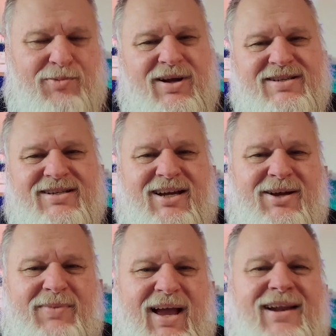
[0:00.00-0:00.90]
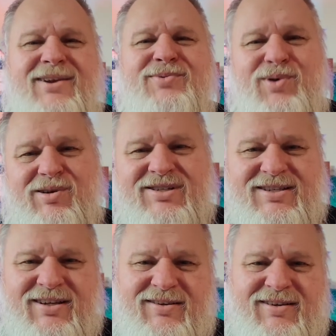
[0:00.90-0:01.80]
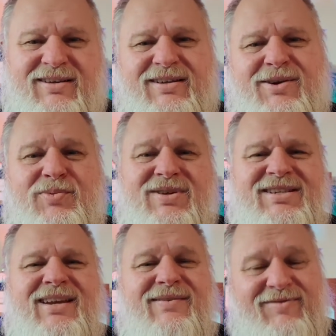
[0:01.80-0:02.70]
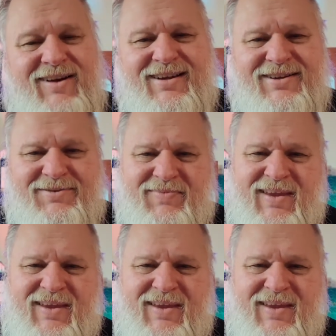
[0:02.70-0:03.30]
was Alan Wilson, the Whisky Friend.